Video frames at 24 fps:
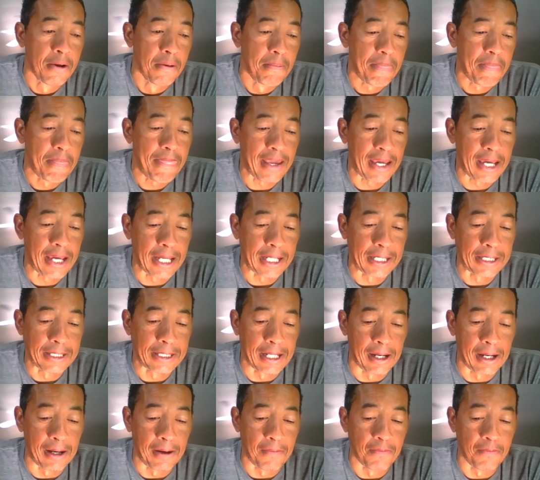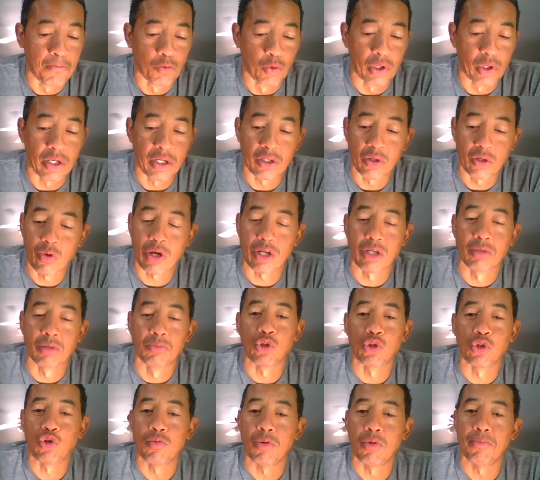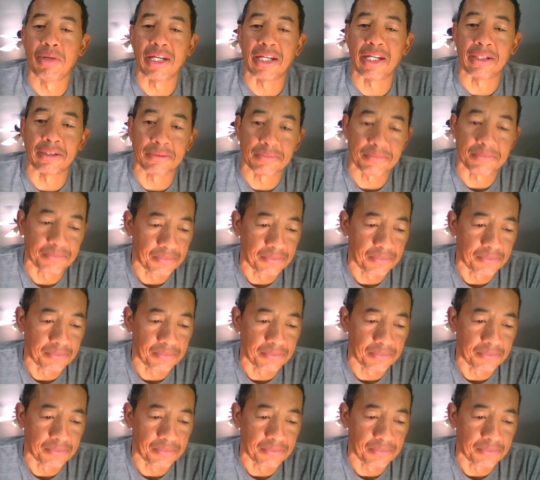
And what an incredible human being.